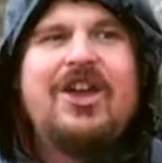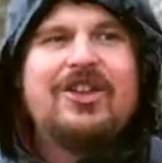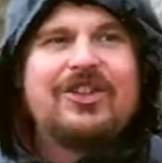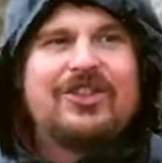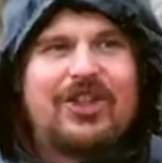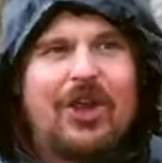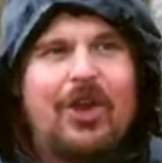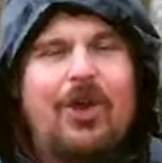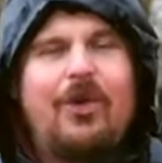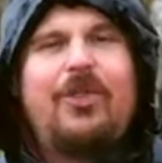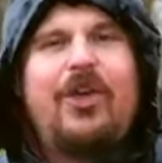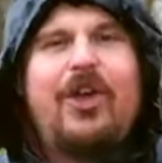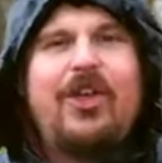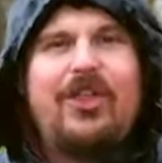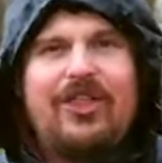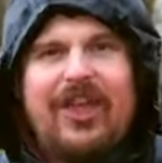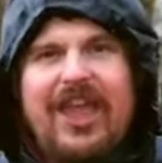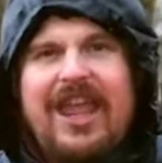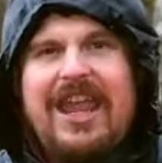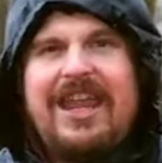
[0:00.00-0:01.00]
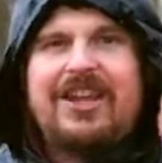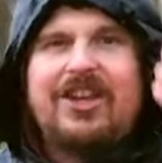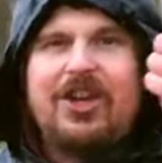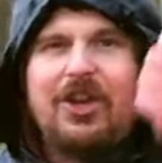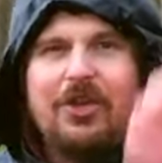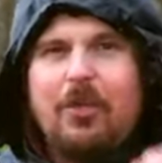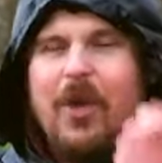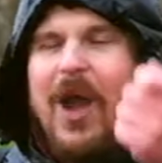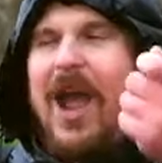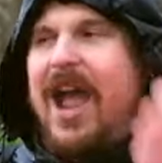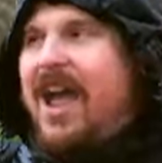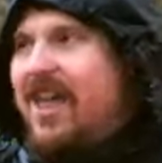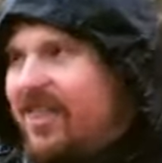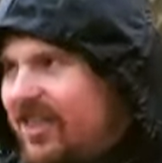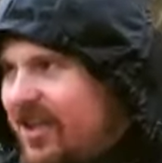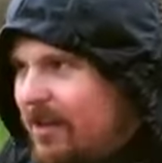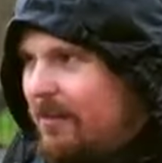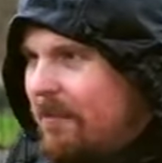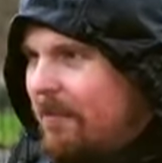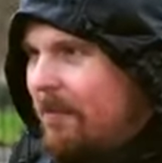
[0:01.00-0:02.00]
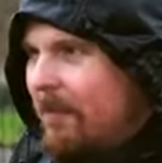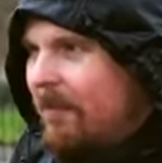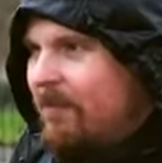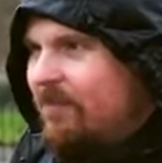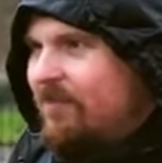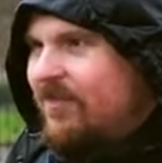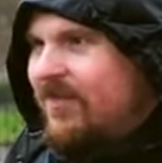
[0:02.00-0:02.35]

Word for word: so that they could wear them.